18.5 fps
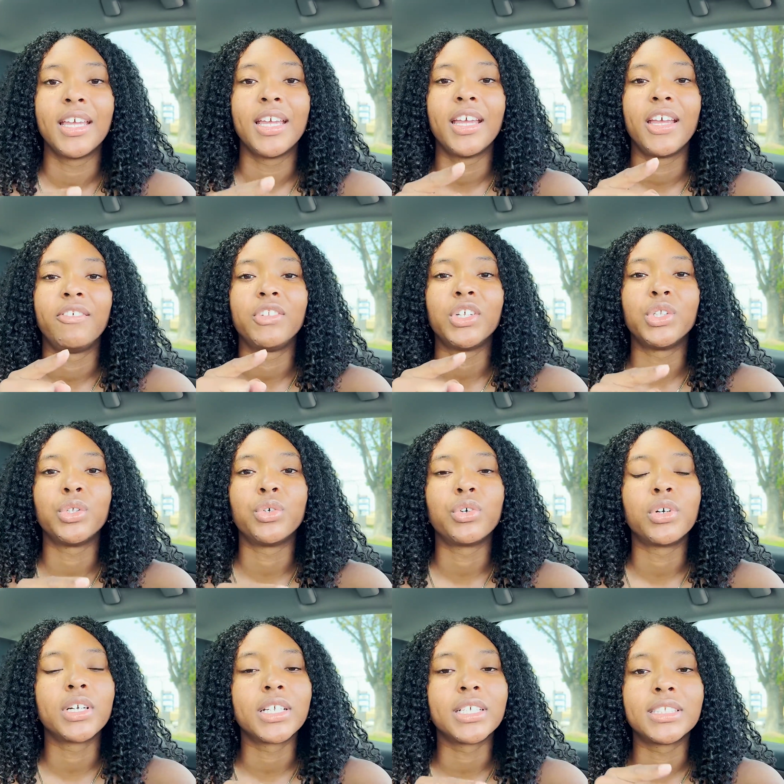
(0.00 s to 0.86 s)
if the
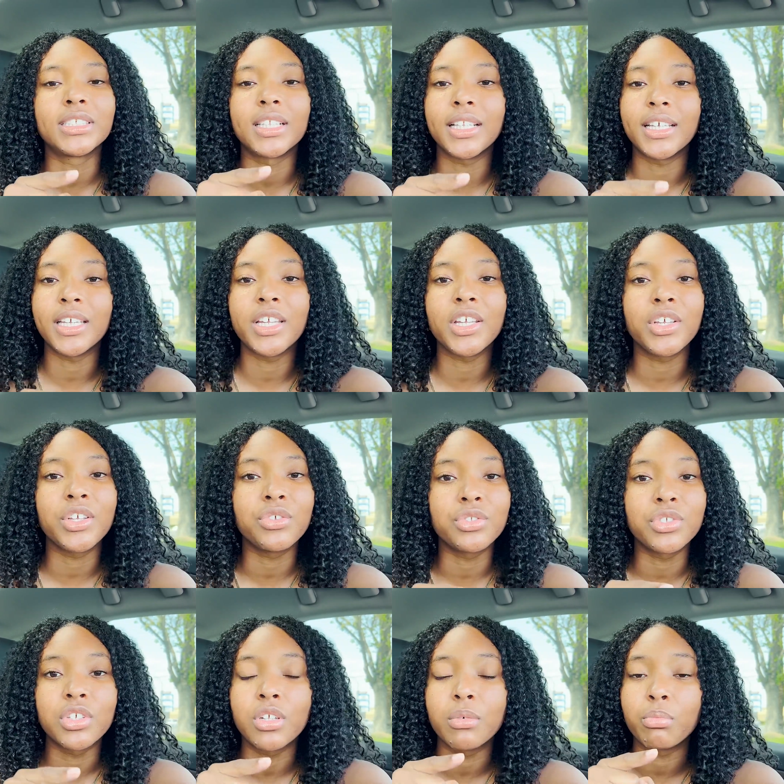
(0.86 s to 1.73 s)
Lord is leading you
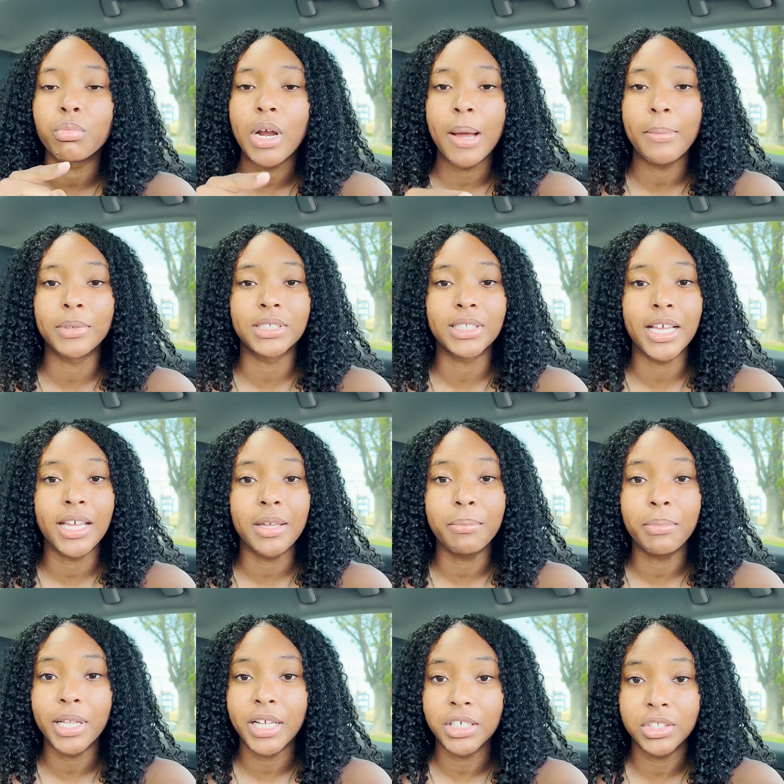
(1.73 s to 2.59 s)
to the promise that He
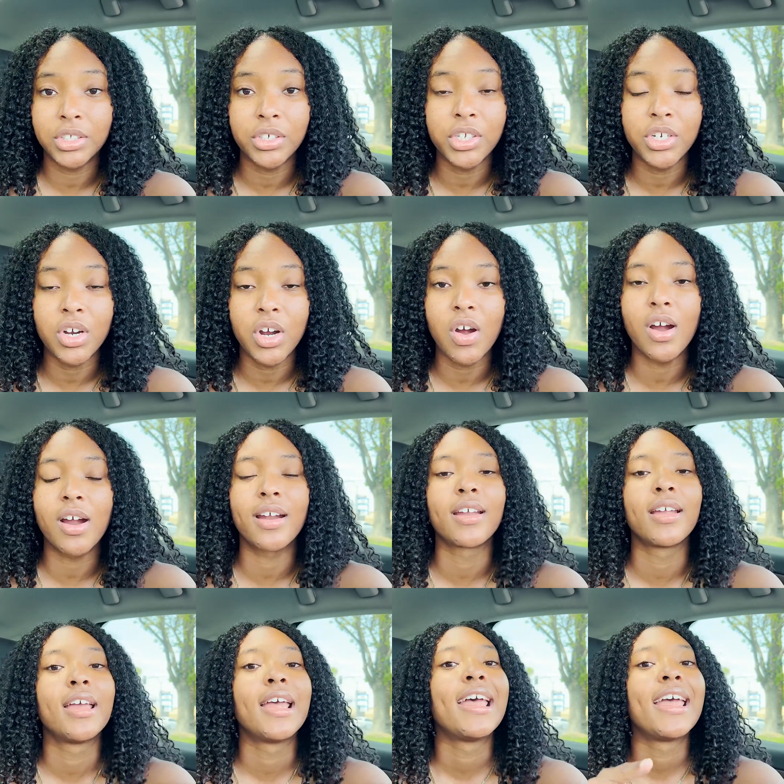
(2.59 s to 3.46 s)
placed on your
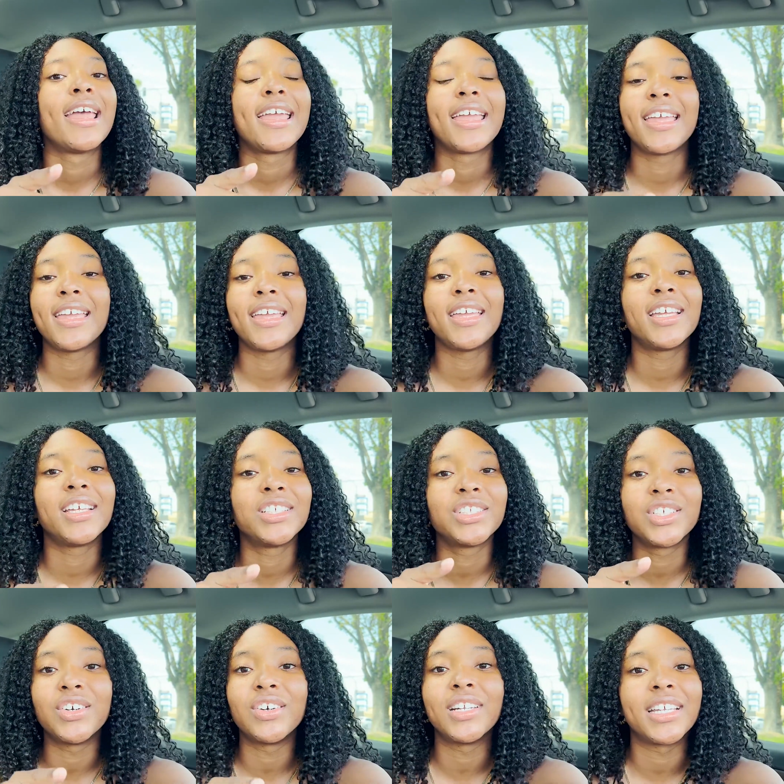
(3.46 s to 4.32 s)
heart, He
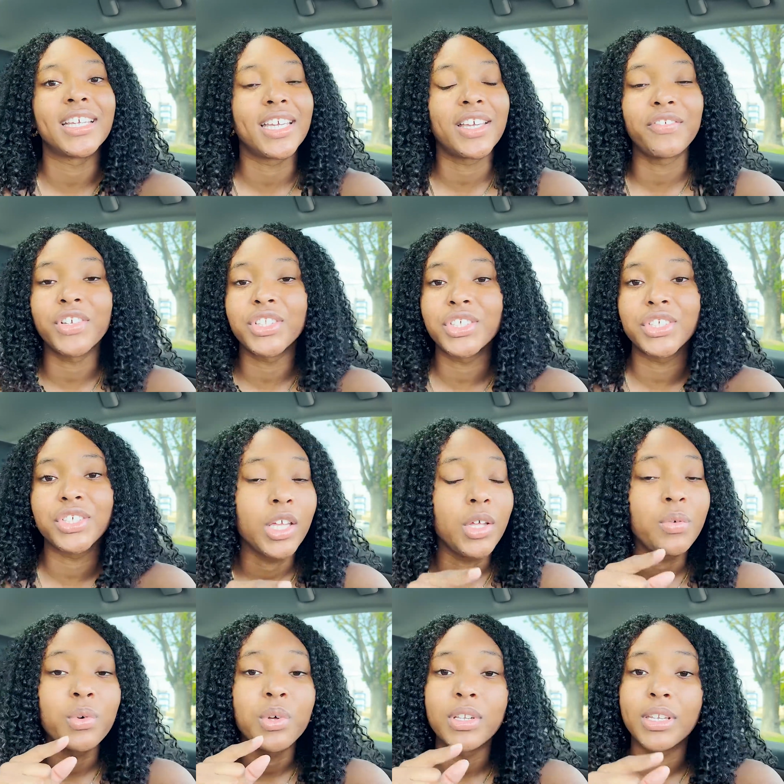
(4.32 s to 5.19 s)
is going to give it to you.
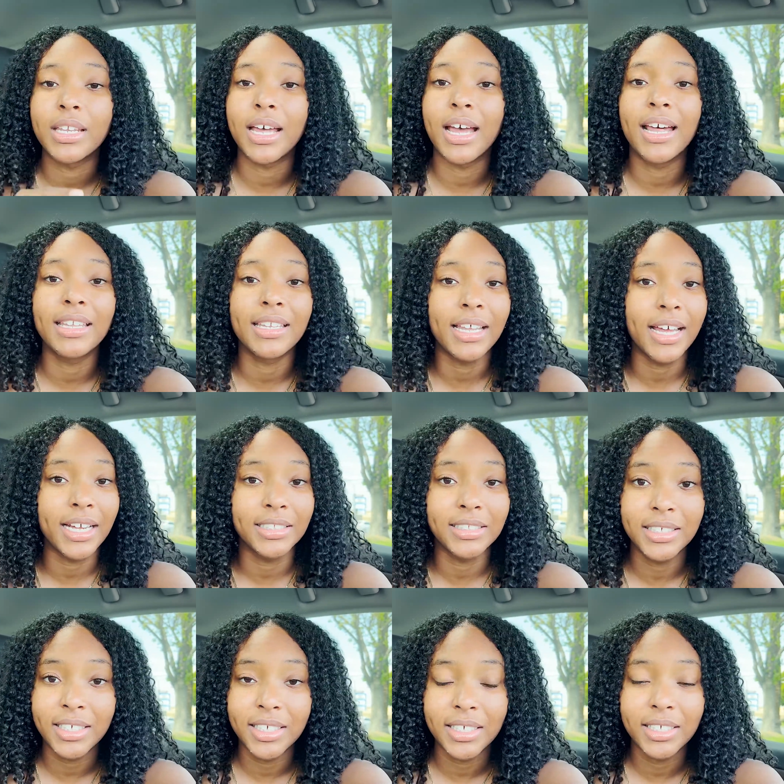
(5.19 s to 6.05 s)
He will not lie
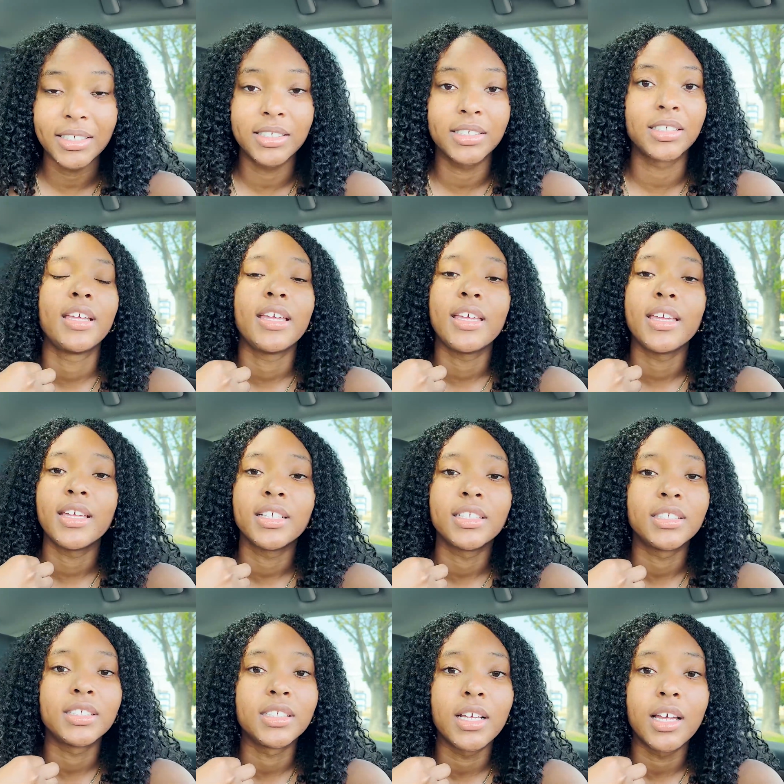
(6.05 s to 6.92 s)
to us. He
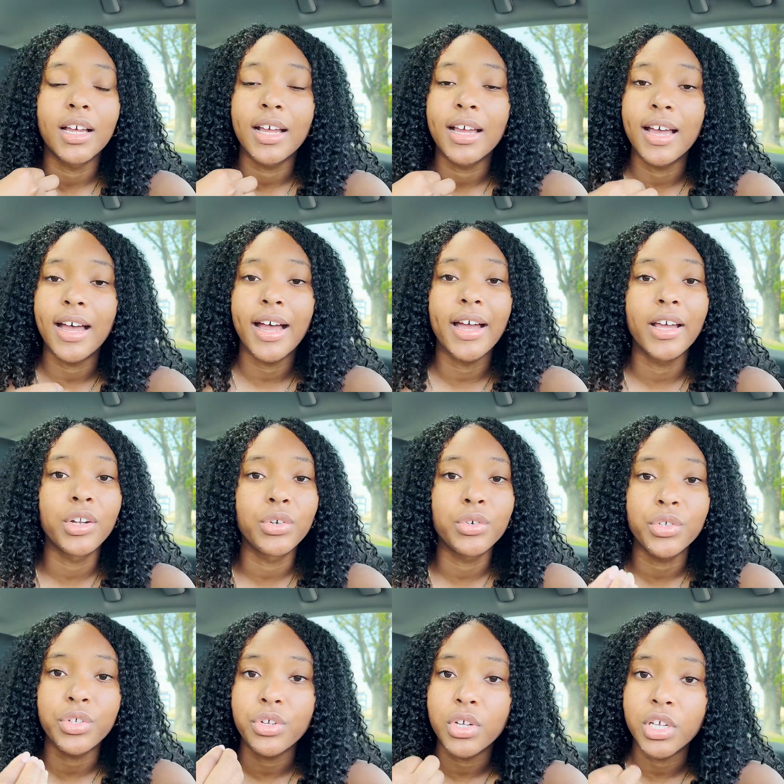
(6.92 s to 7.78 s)
is a God who
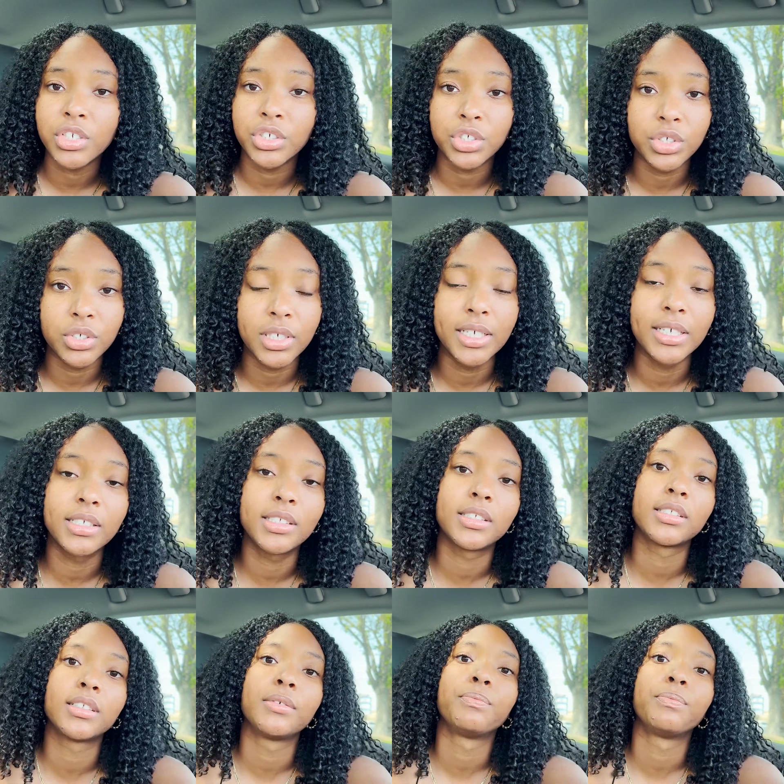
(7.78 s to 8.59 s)
you can trust.